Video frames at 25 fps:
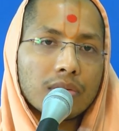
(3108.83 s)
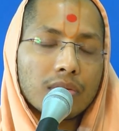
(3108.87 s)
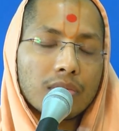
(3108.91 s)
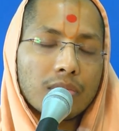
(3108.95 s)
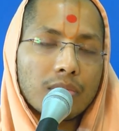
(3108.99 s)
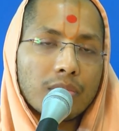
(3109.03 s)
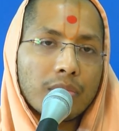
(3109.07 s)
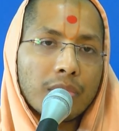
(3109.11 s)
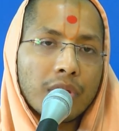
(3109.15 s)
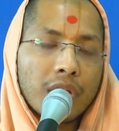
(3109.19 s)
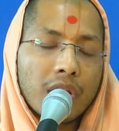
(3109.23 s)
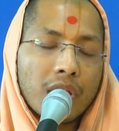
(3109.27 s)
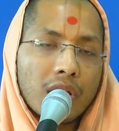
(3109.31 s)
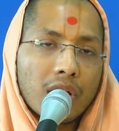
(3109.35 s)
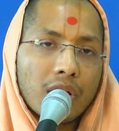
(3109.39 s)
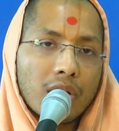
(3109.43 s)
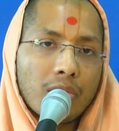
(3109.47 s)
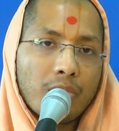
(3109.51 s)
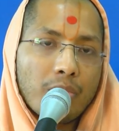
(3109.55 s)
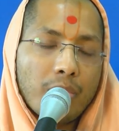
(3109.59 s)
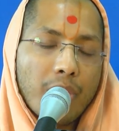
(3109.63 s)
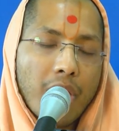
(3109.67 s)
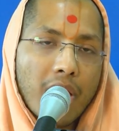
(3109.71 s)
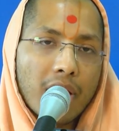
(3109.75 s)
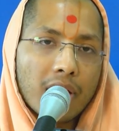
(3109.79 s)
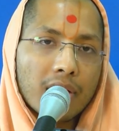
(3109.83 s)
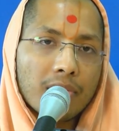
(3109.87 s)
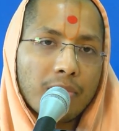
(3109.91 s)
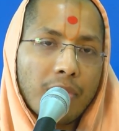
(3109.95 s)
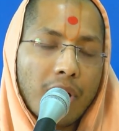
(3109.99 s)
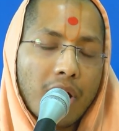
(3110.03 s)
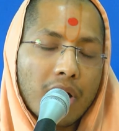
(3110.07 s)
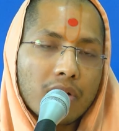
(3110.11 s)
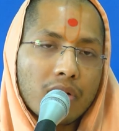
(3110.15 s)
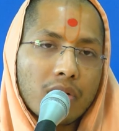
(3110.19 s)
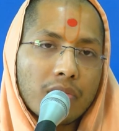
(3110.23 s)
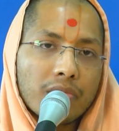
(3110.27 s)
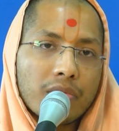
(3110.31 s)
meaning a back
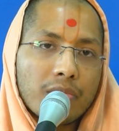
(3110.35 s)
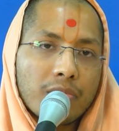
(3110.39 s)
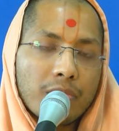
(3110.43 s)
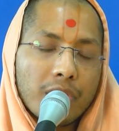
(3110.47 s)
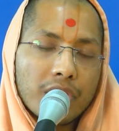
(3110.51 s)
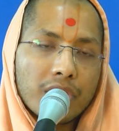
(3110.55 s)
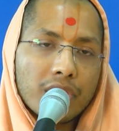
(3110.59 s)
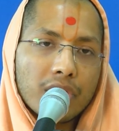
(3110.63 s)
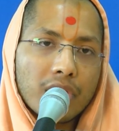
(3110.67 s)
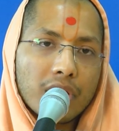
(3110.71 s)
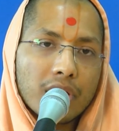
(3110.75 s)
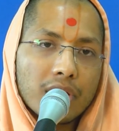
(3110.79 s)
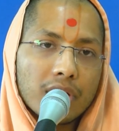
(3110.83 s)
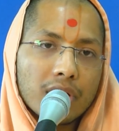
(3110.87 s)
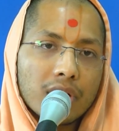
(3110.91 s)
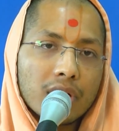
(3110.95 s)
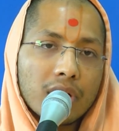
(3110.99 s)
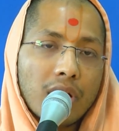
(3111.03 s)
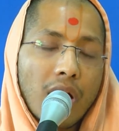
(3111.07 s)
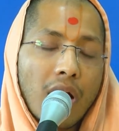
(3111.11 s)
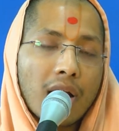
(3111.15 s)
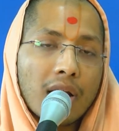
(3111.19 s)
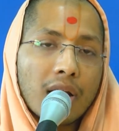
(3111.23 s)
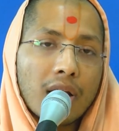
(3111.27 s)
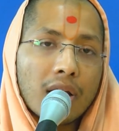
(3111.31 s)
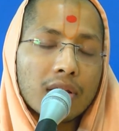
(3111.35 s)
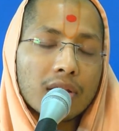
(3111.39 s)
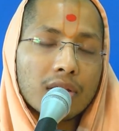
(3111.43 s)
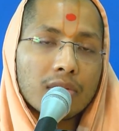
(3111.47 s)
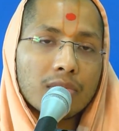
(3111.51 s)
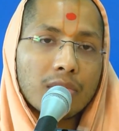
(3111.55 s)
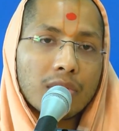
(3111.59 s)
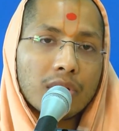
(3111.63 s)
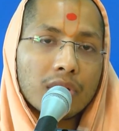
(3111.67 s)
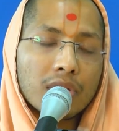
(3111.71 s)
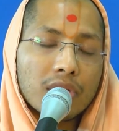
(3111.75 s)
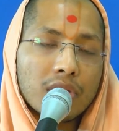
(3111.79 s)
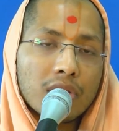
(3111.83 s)
part of the mandir, not on the
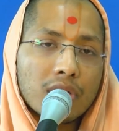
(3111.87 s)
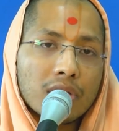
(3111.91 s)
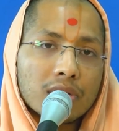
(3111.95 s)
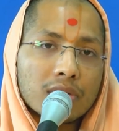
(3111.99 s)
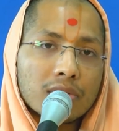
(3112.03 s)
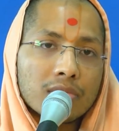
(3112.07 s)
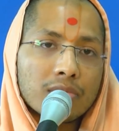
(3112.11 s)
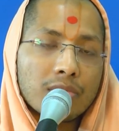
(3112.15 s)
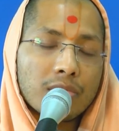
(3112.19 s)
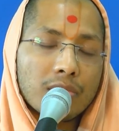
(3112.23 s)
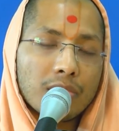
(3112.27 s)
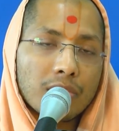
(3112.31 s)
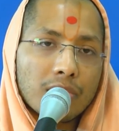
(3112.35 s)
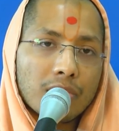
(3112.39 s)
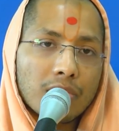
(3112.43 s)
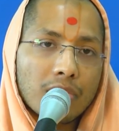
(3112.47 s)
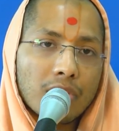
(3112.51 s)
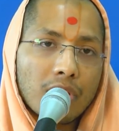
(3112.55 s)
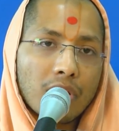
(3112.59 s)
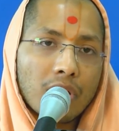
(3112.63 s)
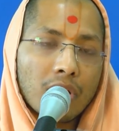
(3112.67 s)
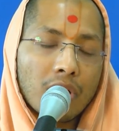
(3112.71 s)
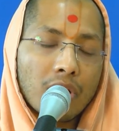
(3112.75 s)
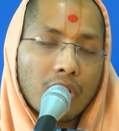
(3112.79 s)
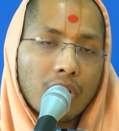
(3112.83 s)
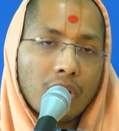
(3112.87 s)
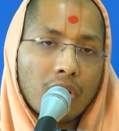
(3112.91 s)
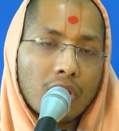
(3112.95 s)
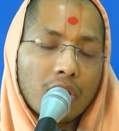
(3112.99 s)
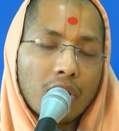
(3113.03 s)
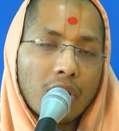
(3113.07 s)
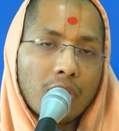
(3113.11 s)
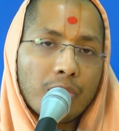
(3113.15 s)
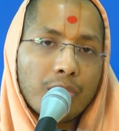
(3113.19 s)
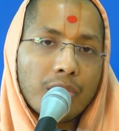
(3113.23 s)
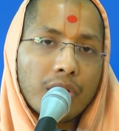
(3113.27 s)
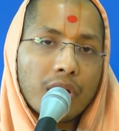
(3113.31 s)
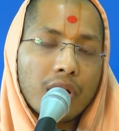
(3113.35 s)
mandir's uh, on
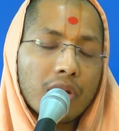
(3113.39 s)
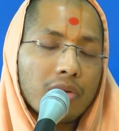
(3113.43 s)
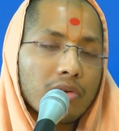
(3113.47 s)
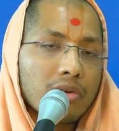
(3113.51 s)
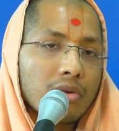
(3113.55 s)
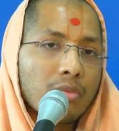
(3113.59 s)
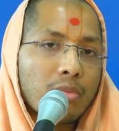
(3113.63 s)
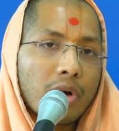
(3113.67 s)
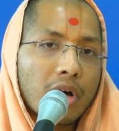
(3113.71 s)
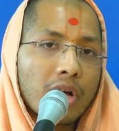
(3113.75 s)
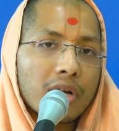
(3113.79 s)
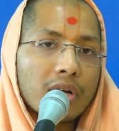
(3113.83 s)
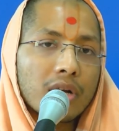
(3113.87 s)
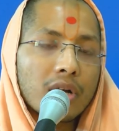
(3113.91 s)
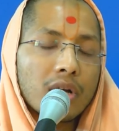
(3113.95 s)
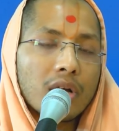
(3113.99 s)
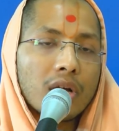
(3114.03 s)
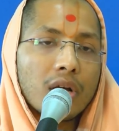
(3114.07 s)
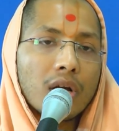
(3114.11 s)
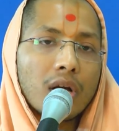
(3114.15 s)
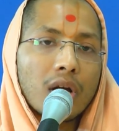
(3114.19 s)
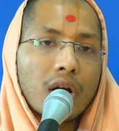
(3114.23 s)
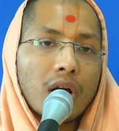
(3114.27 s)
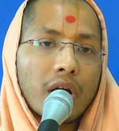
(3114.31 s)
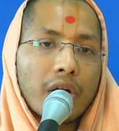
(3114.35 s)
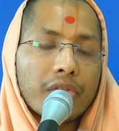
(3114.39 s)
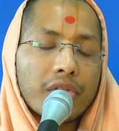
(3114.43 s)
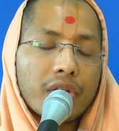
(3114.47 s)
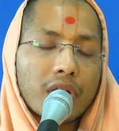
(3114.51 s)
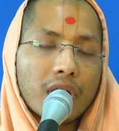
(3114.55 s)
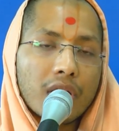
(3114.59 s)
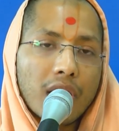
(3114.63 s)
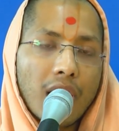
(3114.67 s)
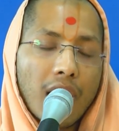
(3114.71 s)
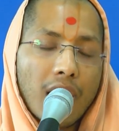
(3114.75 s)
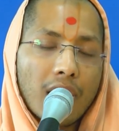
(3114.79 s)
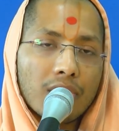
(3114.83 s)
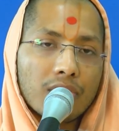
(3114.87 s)
upper level, but on the
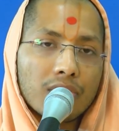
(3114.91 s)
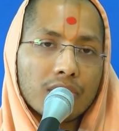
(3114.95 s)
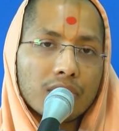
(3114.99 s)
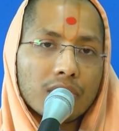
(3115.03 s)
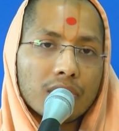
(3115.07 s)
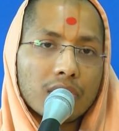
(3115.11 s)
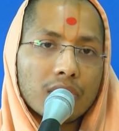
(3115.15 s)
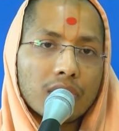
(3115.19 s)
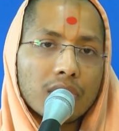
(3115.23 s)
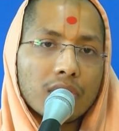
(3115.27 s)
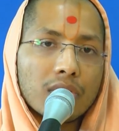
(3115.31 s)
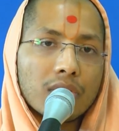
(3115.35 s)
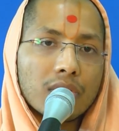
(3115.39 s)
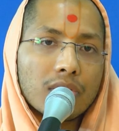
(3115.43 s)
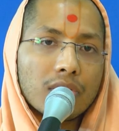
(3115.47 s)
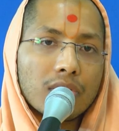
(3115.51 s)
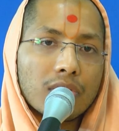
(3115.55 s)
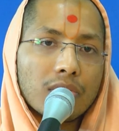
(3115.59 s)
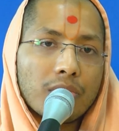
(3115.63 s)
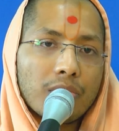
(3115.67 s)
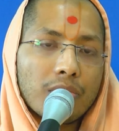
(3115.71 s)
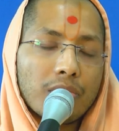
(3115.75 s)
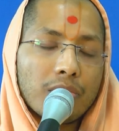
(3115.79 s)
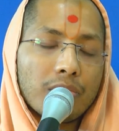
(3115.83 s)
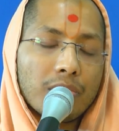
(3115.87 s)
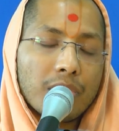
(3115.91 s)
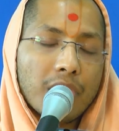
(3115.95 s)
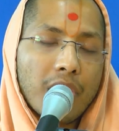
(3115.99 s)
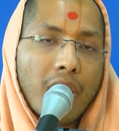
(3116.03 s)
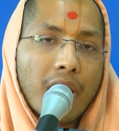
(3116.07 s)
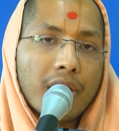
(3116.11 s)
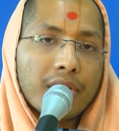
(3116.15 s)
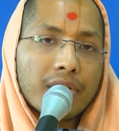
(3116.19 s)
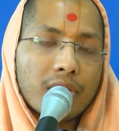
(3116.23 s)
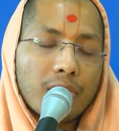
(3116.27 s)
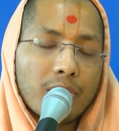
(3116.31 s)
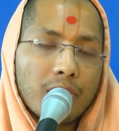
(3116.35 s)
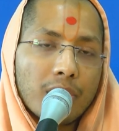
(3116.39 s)
ground
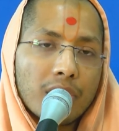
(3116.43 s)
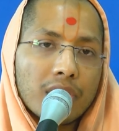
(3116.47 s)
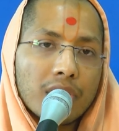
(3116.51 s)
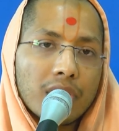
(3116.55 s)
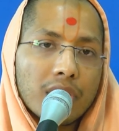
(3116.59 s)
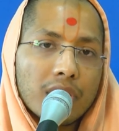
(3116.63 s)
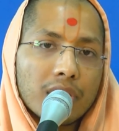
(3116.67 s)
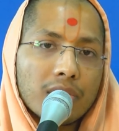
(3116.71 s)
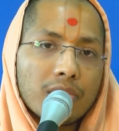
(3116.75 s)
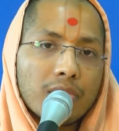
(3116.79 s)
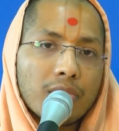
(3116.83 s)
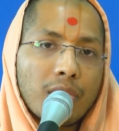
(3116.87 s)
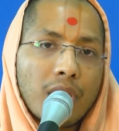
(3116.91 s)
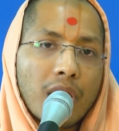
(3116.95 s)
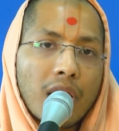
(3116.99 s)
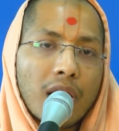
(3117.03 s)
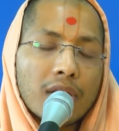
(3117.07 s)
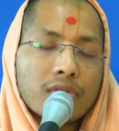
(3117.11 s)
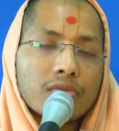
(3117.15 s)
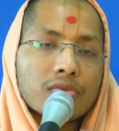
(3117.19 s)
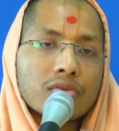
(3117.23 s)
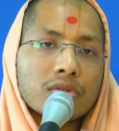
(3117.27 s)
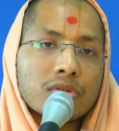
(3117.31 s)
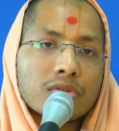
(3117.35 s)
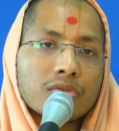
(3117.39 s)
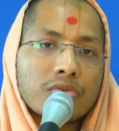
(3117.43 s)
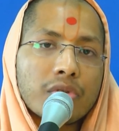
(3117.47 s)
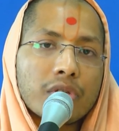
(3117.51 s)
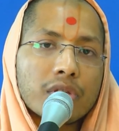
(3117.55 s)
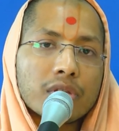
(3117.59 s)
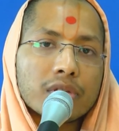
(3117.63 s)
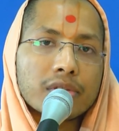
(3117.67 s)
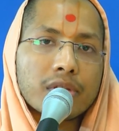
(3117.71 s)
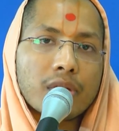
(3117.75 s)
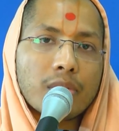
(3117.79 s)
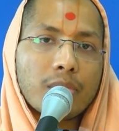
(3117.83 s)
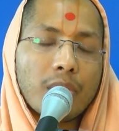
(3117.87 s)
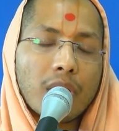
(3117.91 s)
behind the mandir. Maharaj was doing
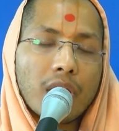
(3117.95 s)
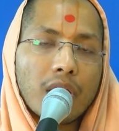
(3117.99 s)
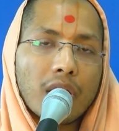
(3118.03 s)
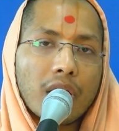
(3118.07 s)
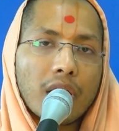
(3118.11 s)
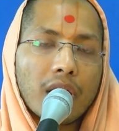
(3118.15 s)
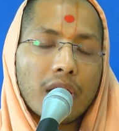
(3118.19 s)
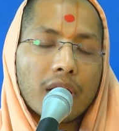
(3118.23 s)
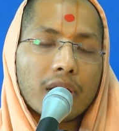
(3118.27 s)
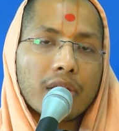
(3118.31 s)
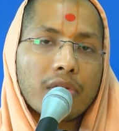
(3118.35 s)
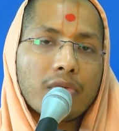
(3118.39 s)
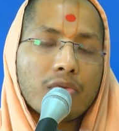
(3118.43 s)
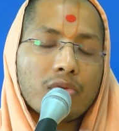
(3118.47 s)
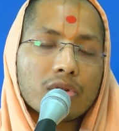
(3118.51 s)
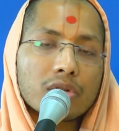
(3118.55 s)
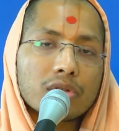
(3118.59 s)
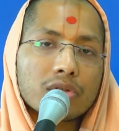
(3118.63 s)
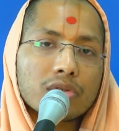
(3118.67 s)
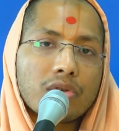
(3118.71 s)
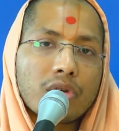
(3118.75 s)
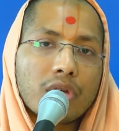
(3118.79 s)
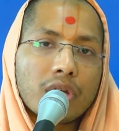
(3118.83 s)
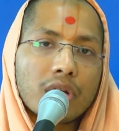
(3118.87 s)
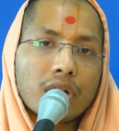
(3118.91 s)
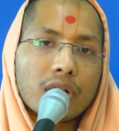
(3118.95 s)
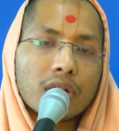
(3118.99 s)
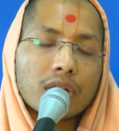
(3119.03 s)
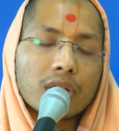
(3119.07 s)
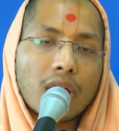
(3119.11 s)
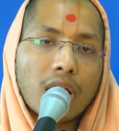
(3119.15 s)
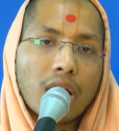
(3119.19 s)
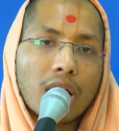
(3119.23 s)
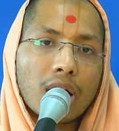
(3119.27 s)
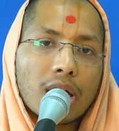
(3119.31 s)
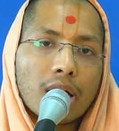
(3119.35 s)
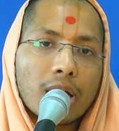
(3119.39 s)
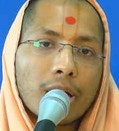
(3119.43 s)
Sabha and he was doing
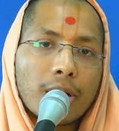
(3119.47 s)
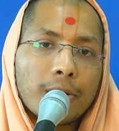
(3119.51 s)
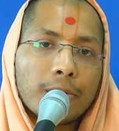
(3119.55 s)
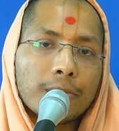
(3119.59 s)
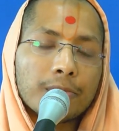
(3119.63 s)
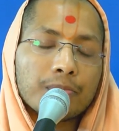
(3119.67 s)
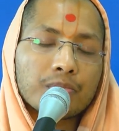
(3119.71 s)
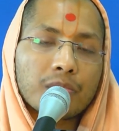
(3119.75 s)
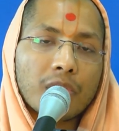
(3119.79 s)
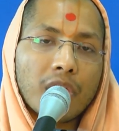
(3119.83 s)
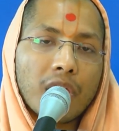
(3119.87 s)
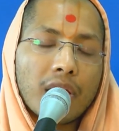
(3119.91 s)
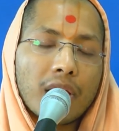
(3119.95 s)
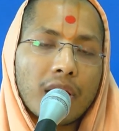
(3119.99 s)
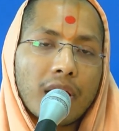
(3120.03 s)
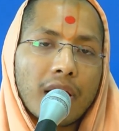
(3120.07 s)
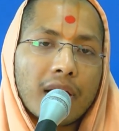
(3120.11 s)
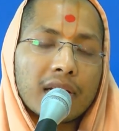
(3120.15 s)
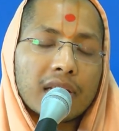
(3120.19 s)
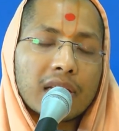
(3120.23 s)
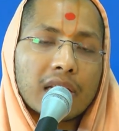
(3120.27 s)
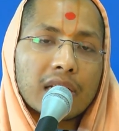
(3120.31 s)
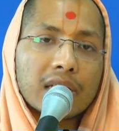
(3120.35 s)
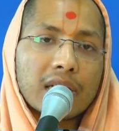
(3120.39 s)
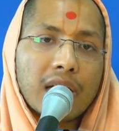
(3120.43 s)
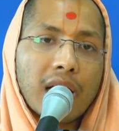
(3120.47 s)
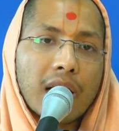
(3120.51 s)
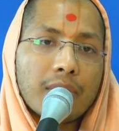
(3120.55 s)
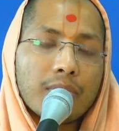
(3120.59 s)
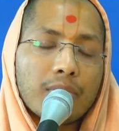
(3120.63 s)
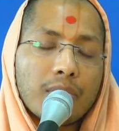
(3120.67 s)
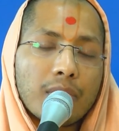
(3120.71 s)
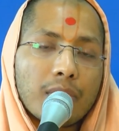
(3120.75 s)
katha. And at the time,